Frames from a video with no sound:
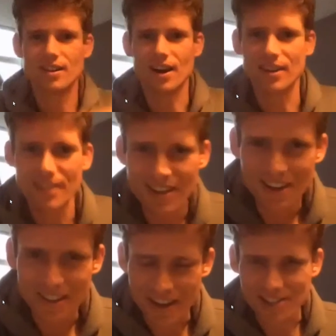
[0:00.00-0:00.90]
hi.
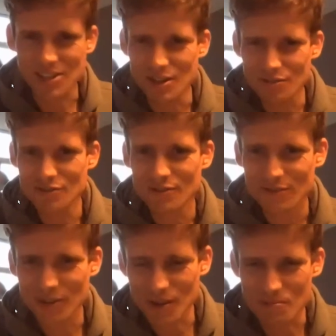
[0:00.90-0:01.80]
Thanks, Steve,
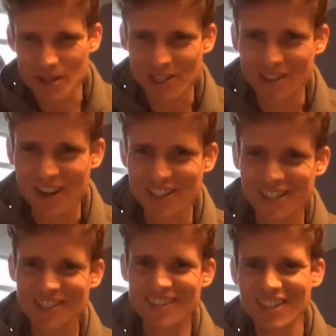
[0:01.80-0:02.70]
for the
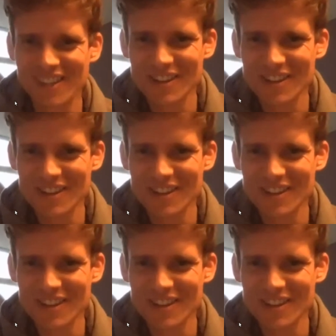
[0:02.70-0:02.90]
presentation.